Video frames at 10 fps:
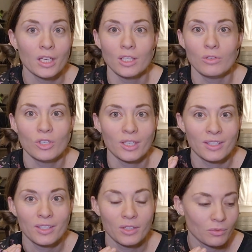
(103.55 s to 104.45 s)
You
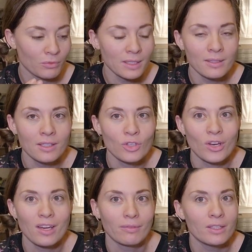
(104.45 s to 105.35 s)
just rinse and
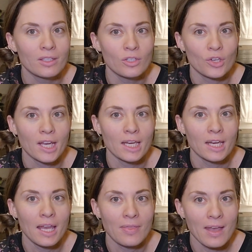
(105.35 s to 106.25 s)
drain,
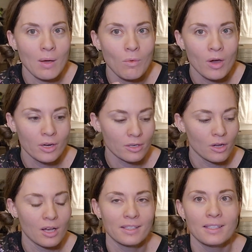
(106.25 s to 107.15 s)
and that water
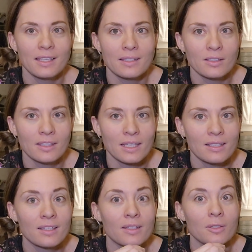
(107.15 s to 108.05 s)
causes these little
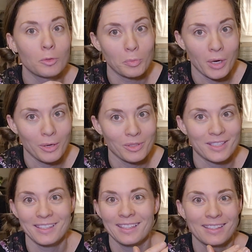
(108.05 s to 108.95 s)
seeds to sprout.
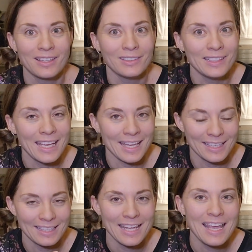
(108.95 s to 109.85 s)
That's literally it.